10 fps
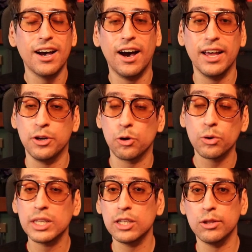an
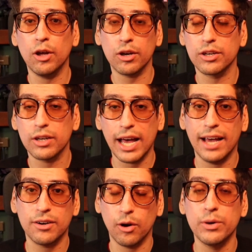early look
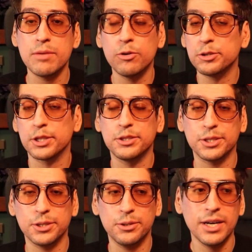at Onimusha 2.